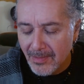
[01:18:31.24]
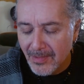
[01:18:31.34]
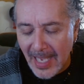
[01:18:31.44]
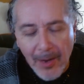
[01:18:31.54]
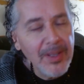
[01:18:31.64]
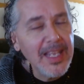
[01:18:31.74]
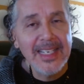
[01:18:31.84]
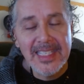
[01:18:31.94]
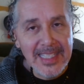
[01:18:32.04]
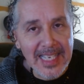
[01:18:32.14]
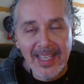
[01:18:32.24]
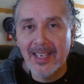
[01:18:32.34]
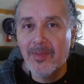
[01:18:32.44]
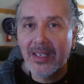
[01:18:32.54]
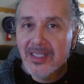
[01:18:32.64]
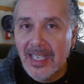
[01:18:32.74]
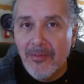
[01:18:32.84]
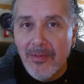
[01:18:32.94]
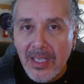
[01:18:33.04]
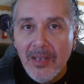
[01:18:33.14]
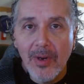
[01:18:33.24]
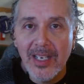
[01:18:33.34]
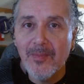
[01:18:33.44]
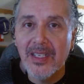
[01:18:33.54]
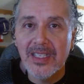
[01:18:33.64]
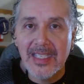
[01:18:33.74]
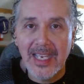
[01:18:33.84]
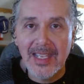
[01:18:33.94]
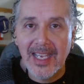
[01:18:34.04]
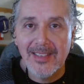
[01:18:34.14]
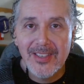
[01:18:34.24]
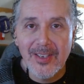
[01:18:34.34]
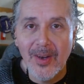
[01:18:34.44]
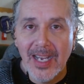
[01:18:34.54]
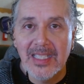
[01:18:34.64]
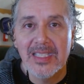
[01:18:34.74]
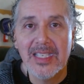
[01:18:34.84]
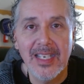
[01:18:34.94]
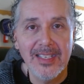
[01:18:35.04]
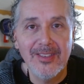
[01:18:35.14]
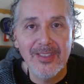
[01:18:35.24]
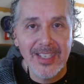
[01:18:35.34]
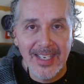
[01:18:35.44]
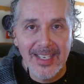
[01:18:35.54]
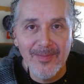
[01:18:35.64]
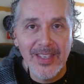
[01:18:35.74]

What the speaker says: now that I said that, because they really wanted me to say that, so I decided to say it.